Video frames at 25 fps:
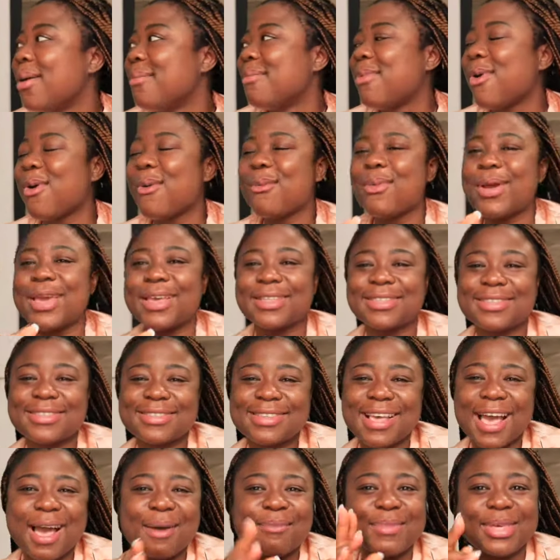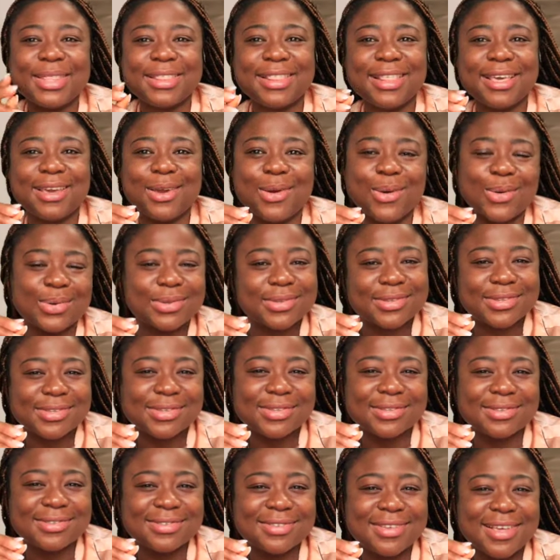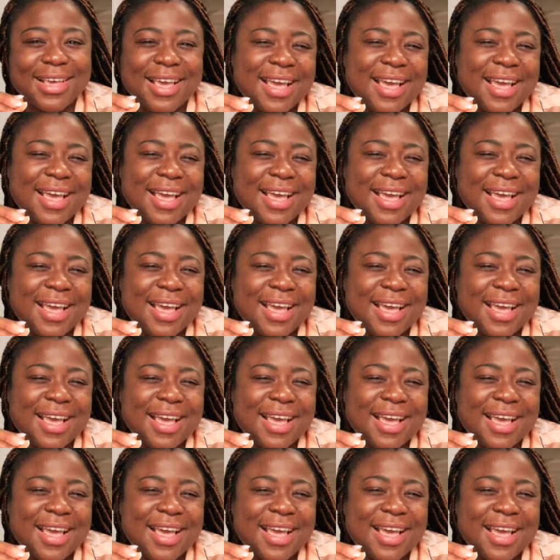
But wait, I'm in Lagos.